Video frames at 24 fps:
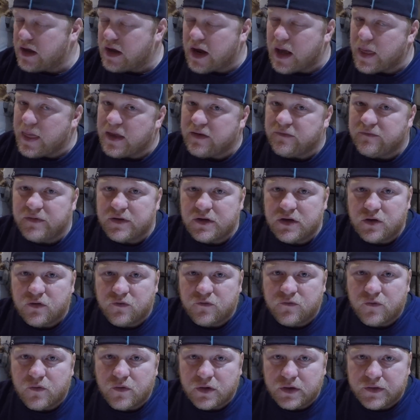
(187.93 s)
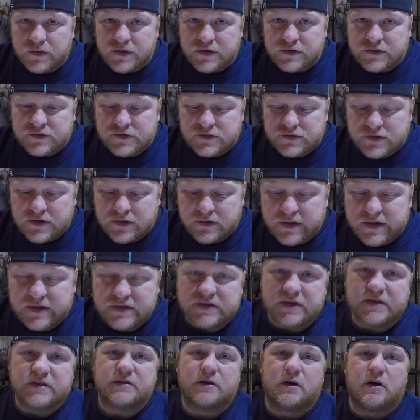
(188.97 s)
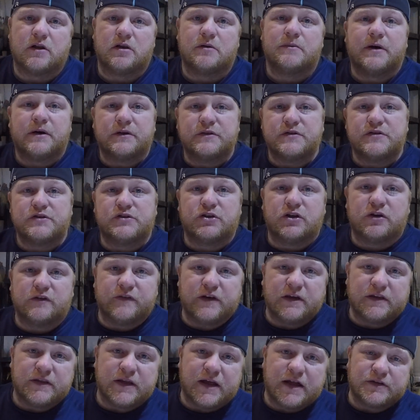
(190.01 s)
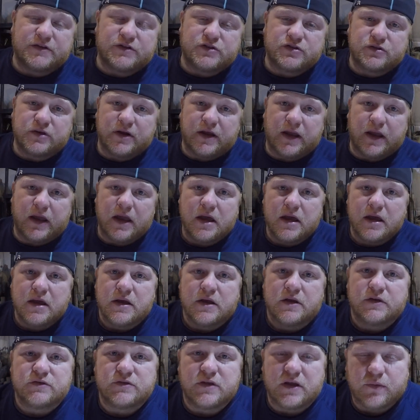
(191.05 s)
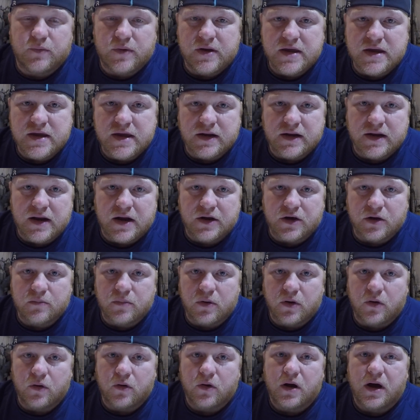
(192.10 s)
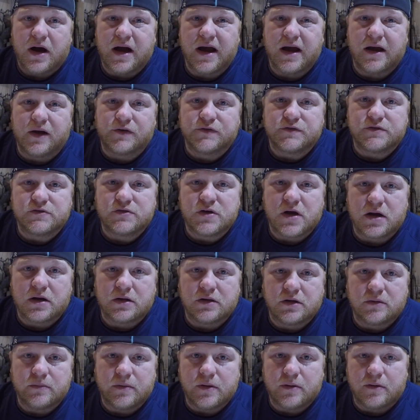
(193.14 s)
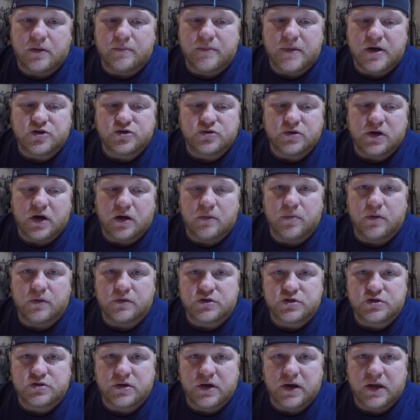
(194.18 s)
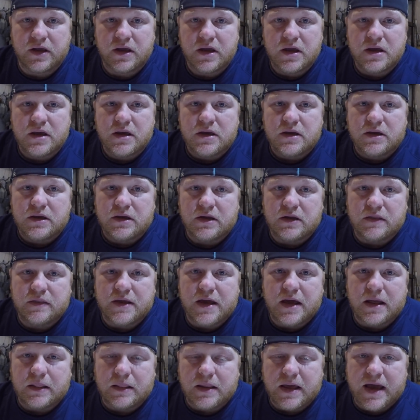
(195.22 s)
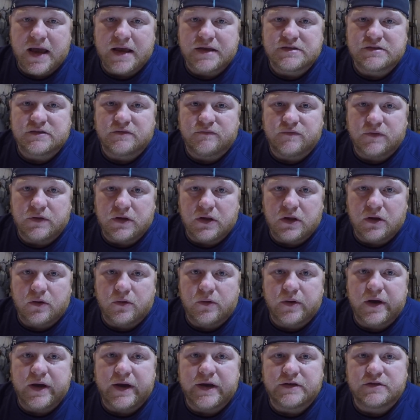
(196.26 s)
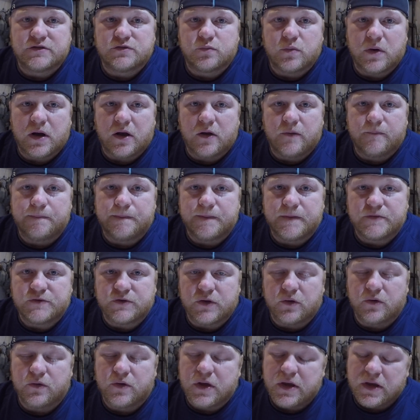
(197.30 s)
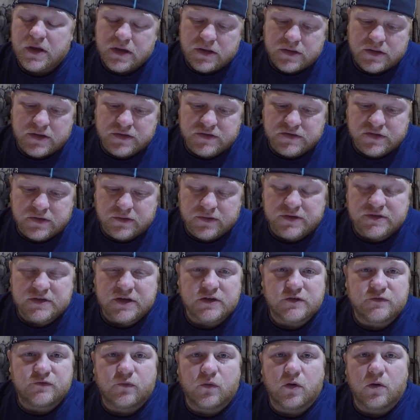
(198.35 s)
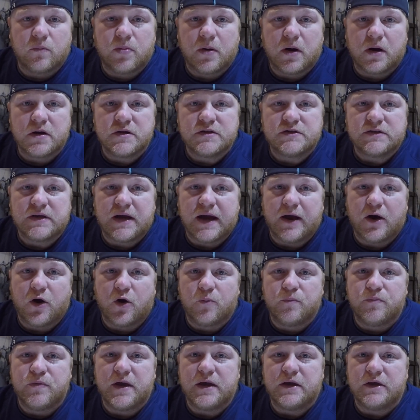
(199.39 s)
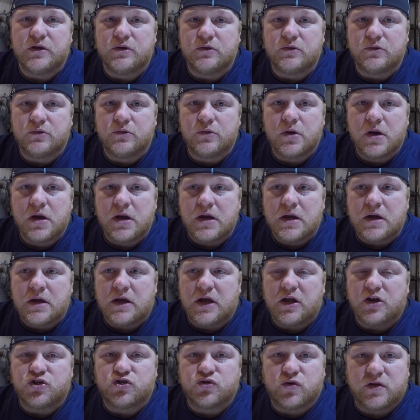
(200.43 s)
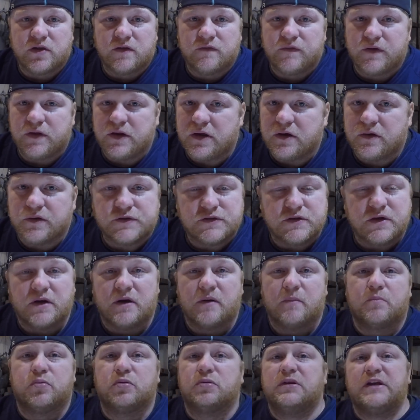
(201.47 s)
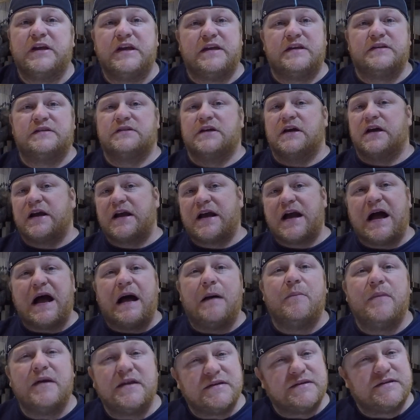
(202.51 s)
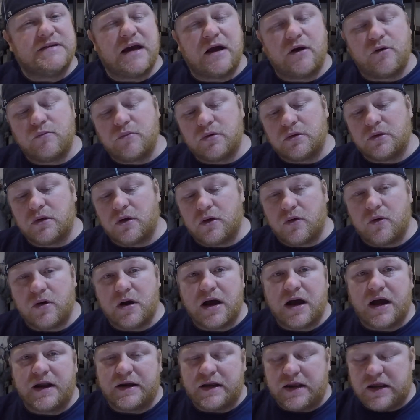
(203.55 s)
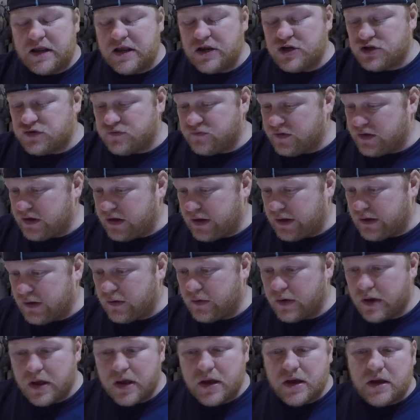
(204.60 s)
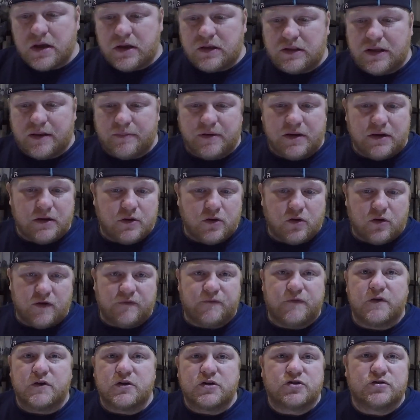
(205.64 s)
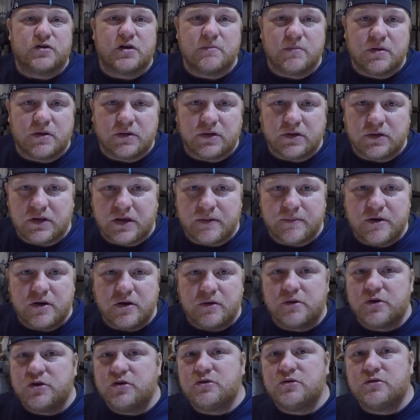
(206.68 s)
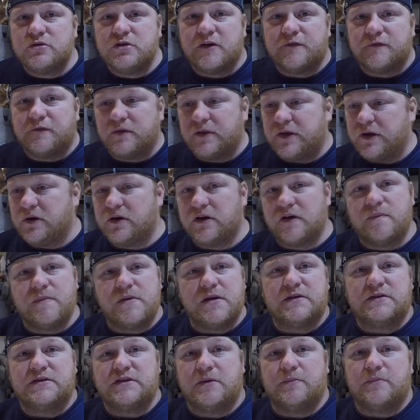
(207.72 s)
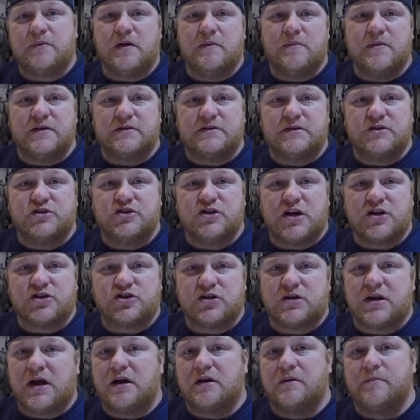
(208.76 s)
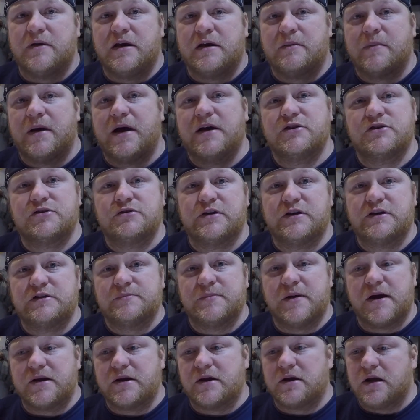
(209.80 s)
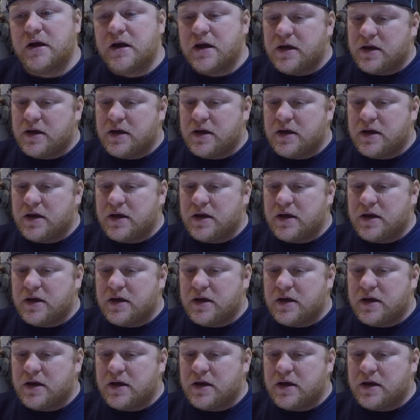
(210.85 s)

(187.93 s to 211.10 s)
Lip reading: And then video 4 in this series is all about serving that string so that we can get it on our bow. I also talk a little bit about measuring our bowstring in that last video as well. So this series has 4 parts. I hope that you enjoy the videos. Please comment down below on each video. Let me know, if you're a string builder, let me know what you do differently, or give me a tip, give me a suggestion how to make my strings better.